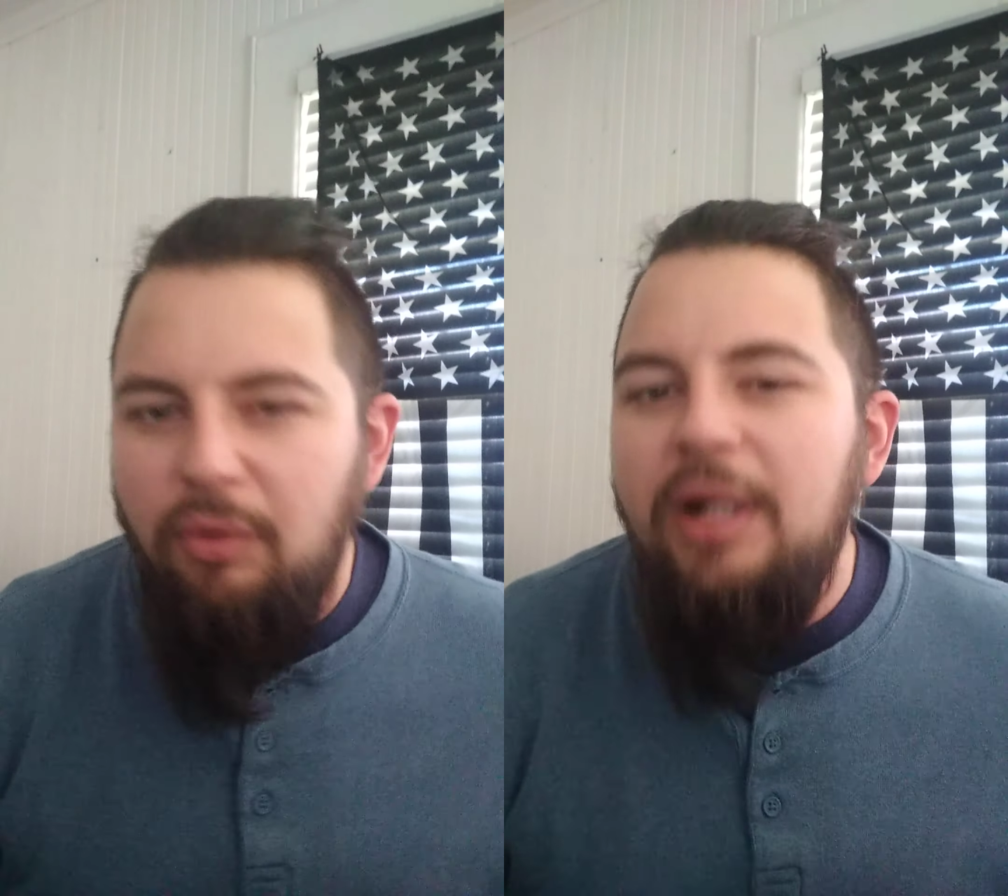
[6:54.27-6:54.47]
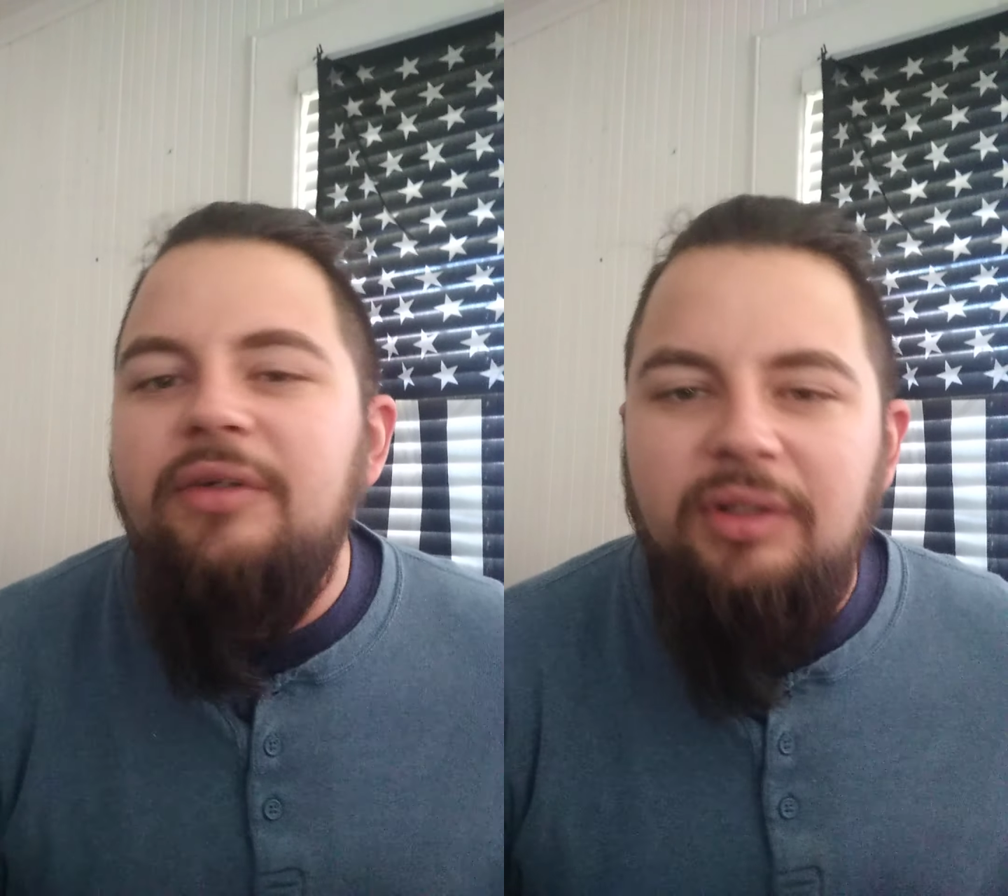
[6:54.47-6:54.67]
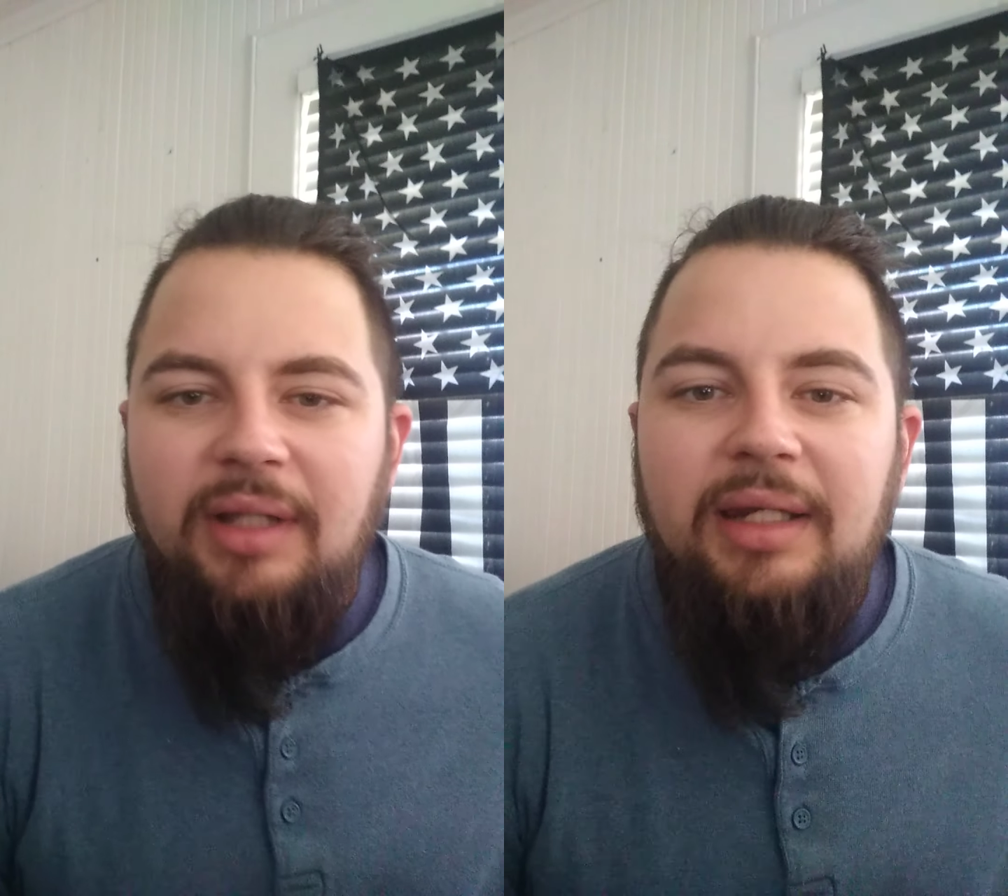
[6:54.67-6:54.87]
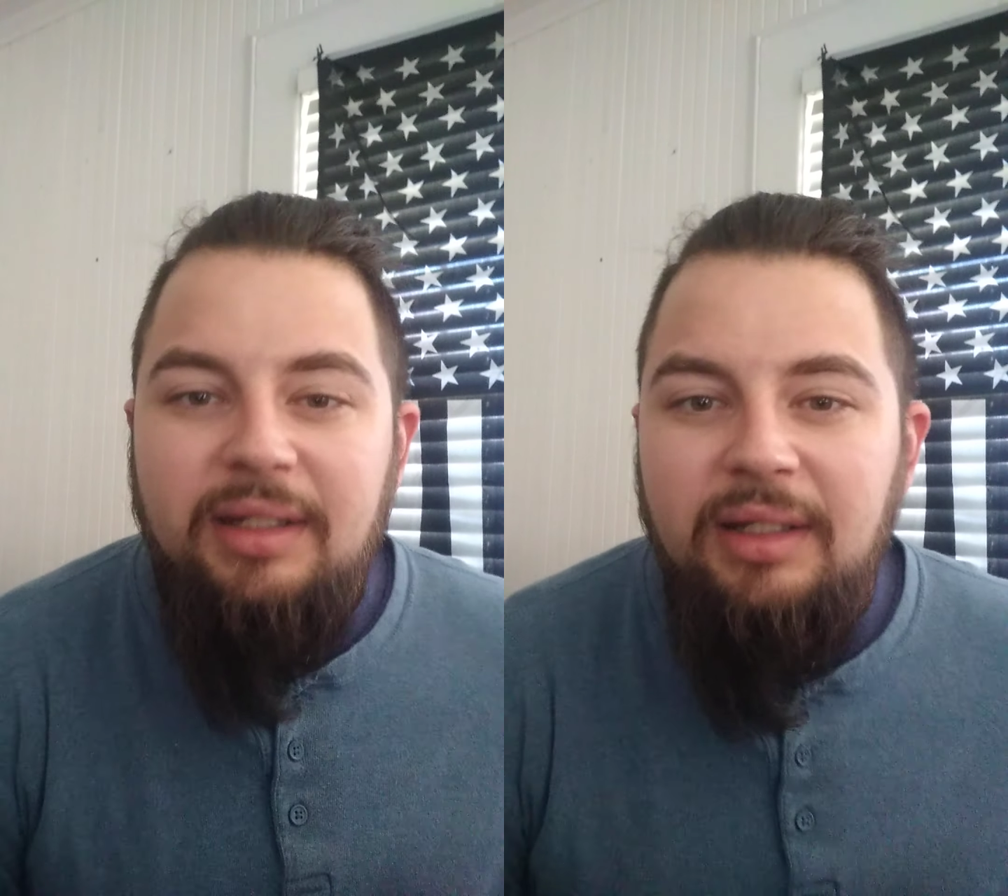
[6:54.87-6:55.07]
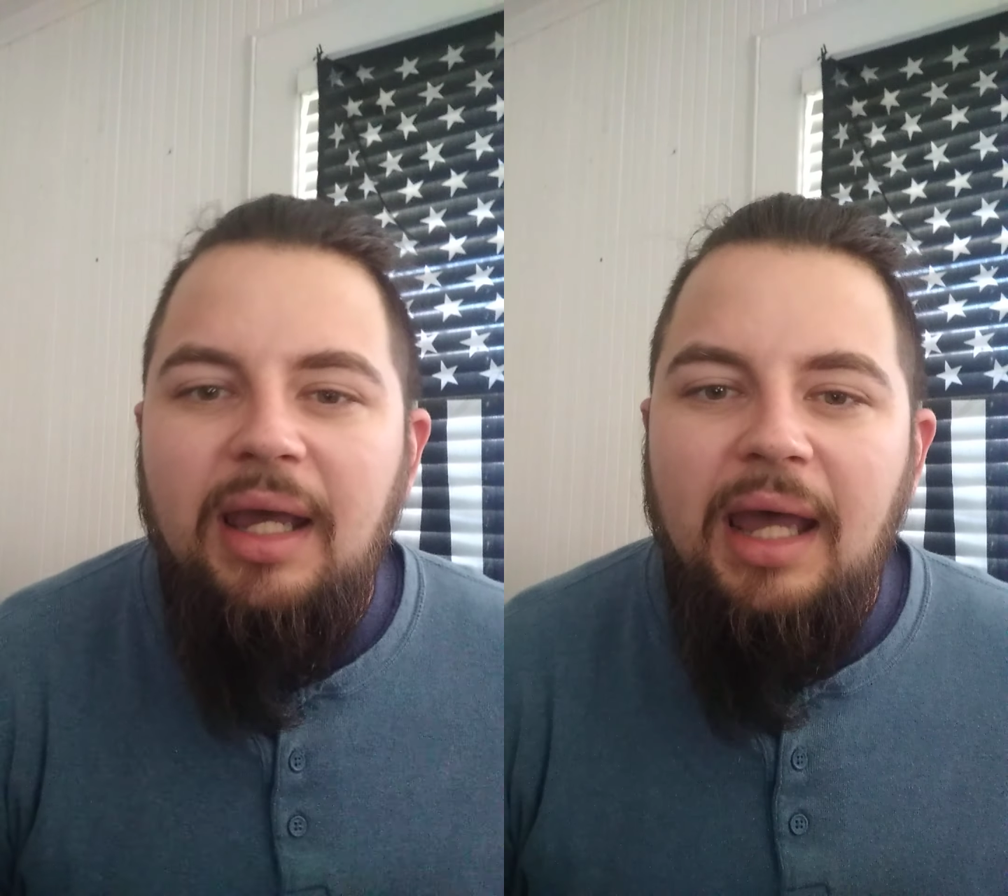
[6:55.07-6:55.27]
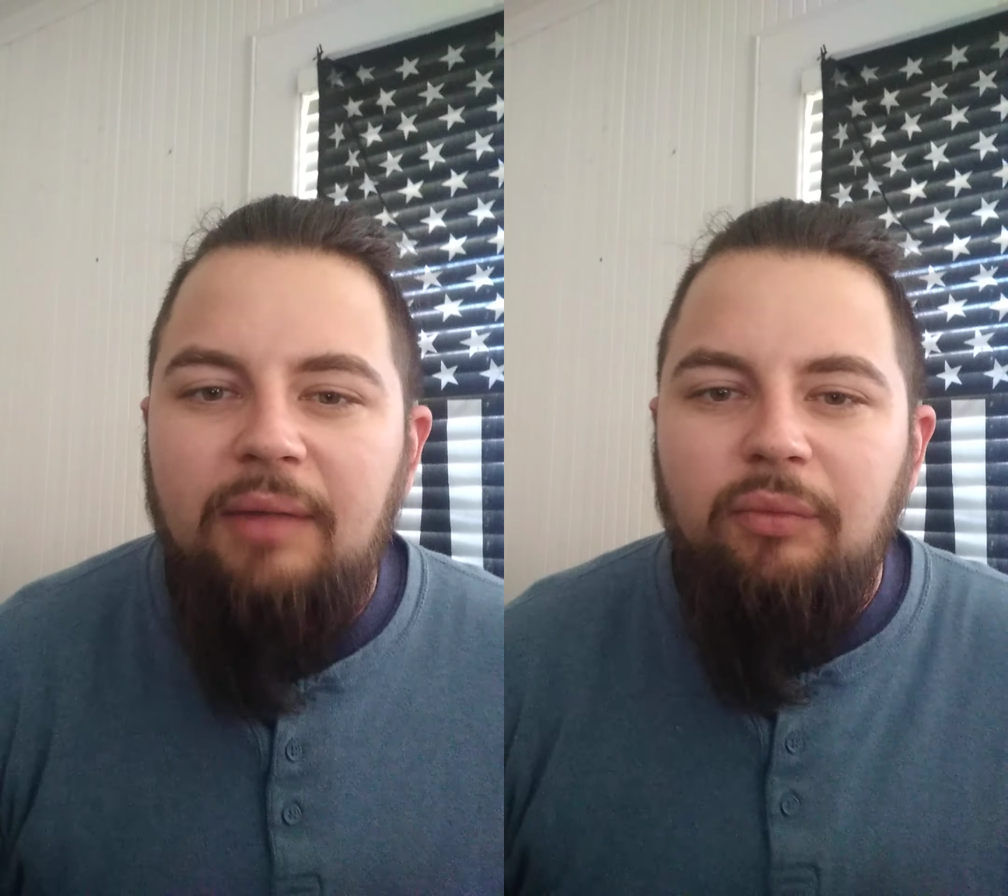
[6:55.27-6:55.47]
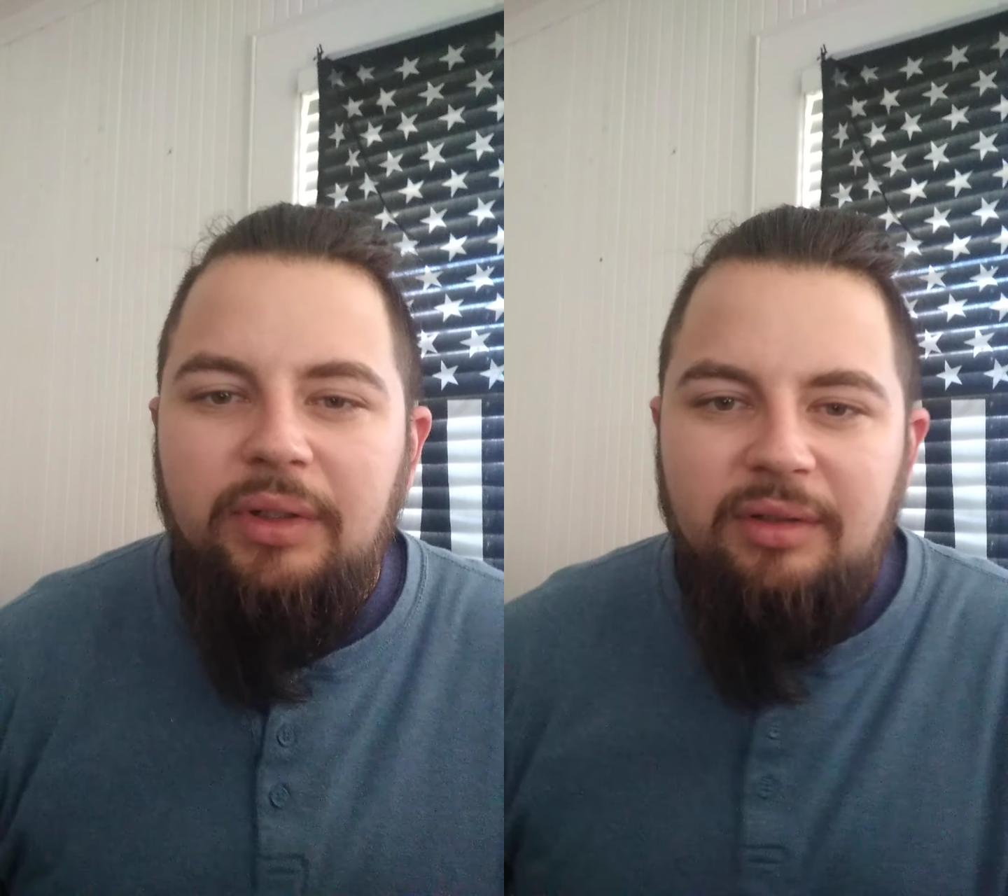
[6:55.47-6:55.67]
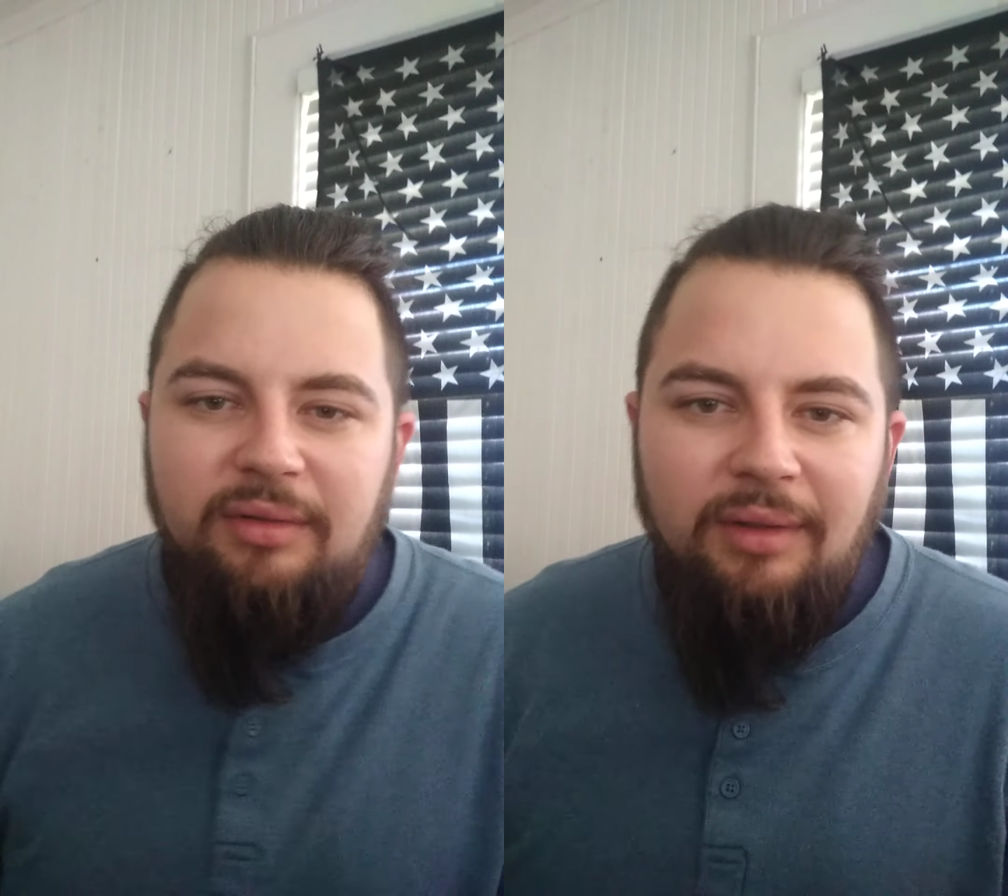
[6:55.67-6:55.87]
question that he had,
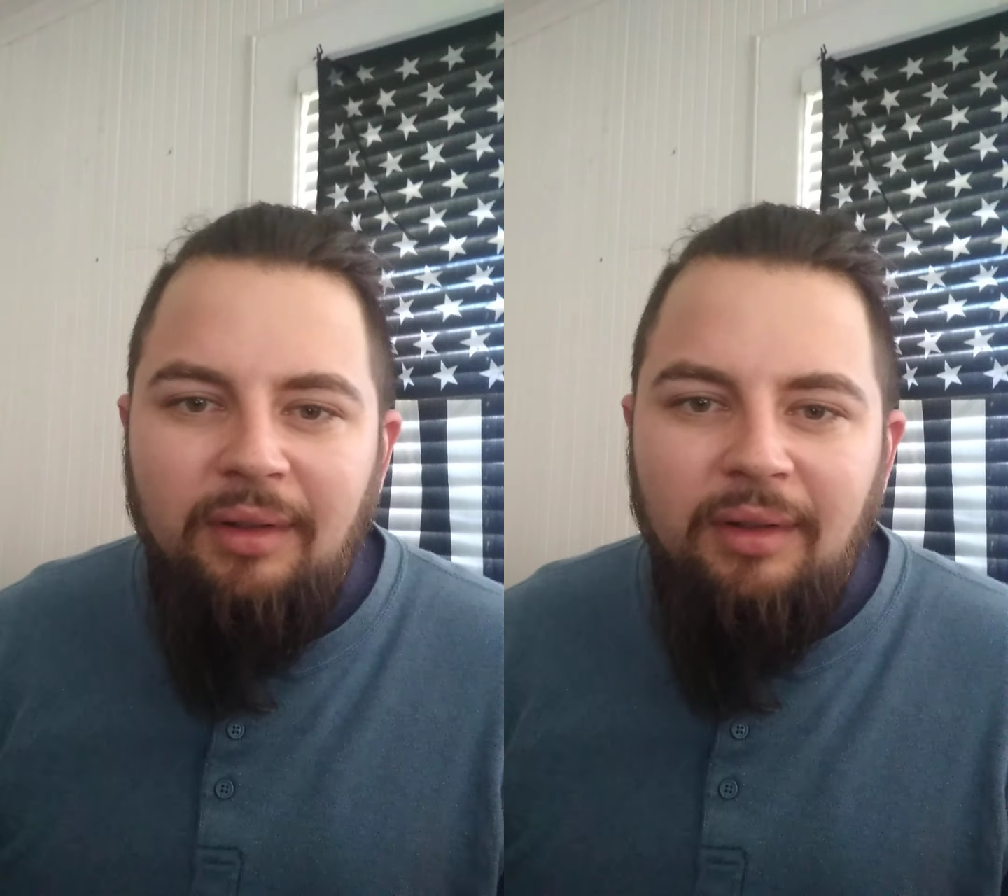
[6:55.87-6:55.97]
which is